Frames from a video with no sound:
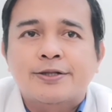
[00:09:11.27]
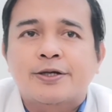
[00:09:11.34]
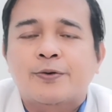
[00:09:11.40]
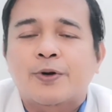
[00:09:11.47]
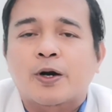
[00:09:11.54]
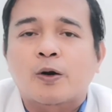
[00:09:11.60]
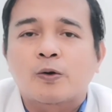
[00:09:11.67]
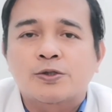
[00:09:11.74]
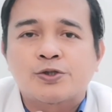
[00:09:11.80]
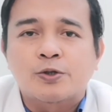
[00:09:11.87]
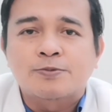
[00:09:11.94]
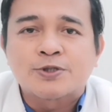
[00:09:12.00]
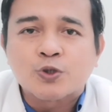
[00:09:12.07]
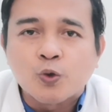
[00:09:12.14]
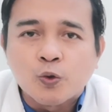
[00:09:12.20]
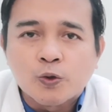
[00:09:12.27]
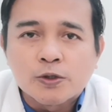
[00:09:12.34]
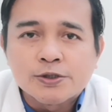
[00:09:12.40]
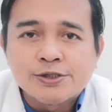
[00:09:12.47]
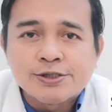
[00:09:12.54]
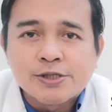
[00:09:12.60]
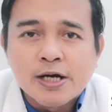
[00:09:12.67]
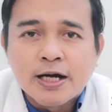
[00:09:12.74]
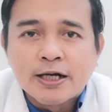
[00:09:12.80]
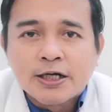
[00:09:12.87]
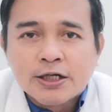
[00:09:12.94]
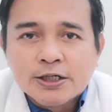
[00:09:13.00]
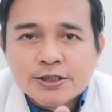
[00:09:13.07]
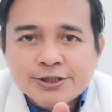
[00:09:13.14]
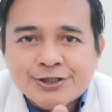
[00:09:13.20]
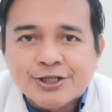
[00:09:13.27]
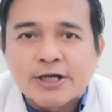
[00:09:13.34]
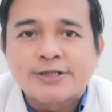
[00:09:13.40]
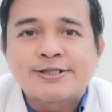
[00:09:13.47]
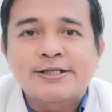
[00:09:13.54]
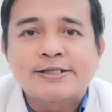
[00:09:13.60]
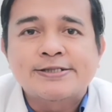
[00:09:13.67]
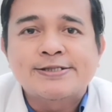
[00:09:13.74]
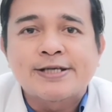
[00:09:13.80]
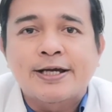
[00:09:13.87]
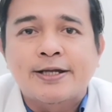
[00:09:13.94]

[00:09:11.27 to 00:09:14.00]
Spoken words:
There were closure of schools, churches,